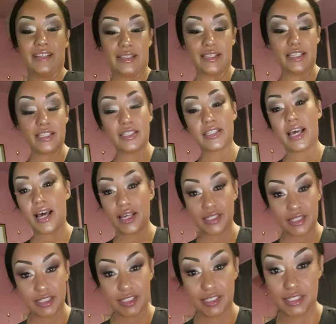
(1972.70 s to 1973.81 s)
This
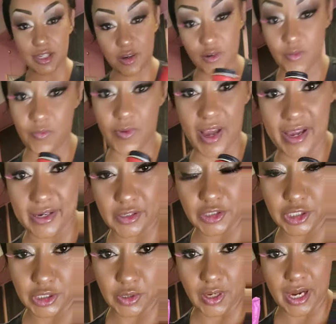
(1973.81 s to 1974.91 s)
sauce is so fire
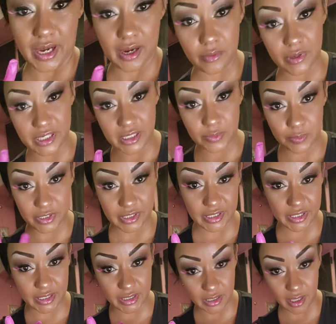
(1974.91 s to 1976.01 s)
too. I always put
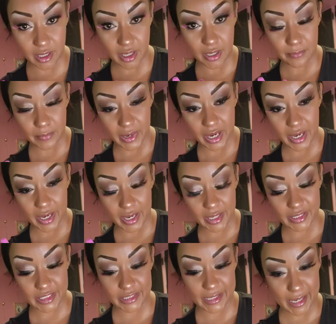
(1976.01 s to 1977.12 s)
this on
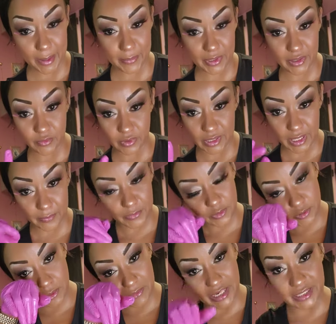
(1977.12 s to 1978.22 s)
my salmon. When I'm
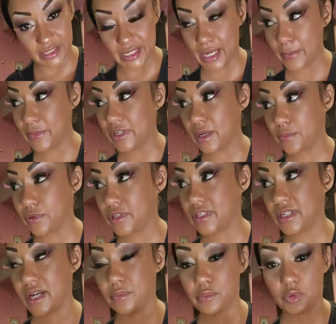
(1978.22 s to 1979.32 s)
doing my salmon, I'll put
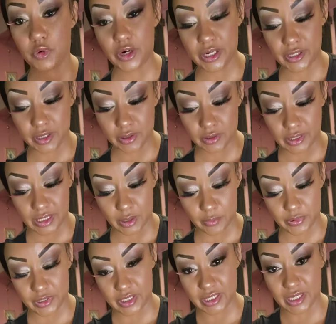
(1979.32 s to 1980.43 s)
it on broil and I'll put it